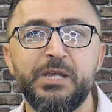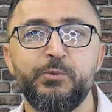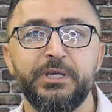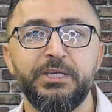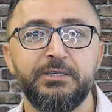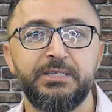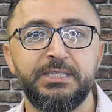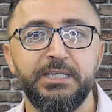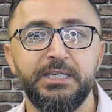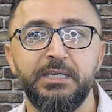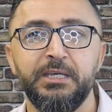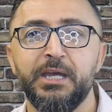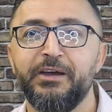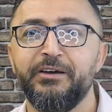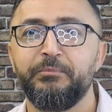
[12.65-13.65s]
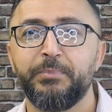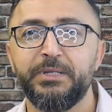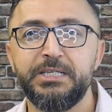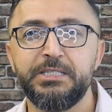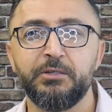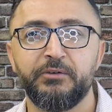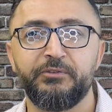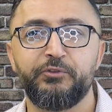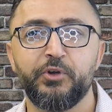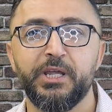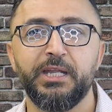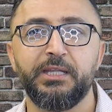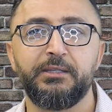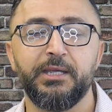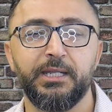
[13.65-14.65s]
what you see, please don't
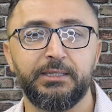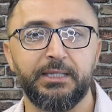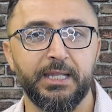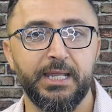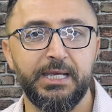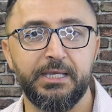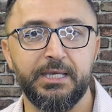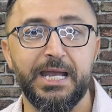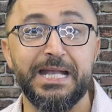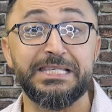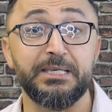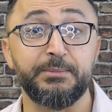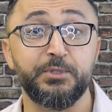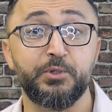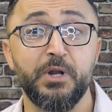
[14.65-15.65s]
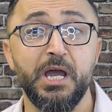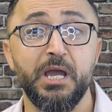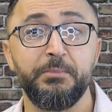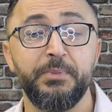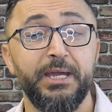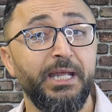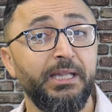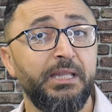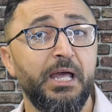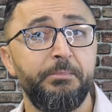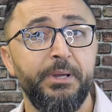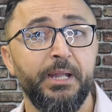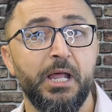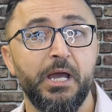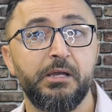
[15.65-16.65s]
forget to hit the like and subscribe. Hit that
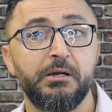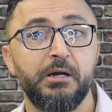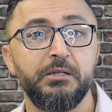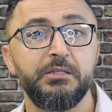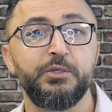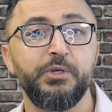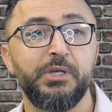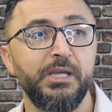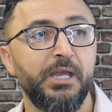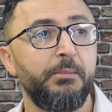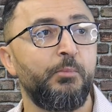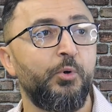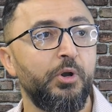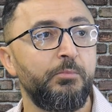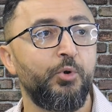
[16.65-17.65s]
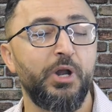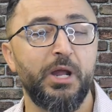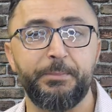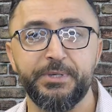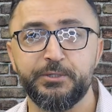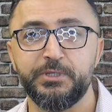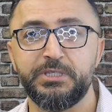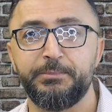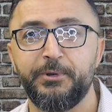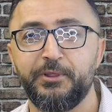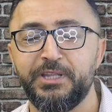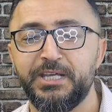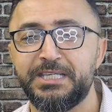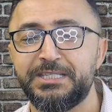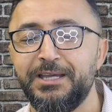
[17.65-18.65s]
bell icon so you can get more and more episodes about
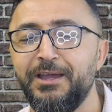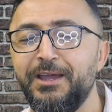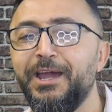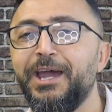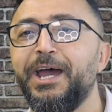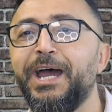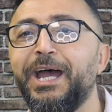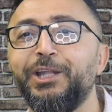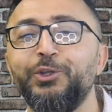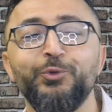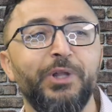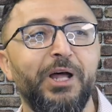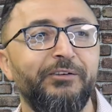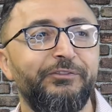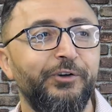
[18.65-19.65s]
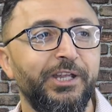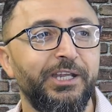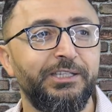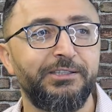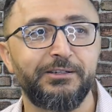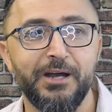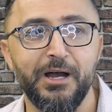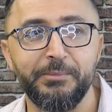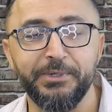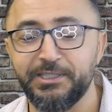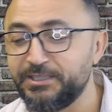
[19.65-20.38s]
this. And do not forget to comment.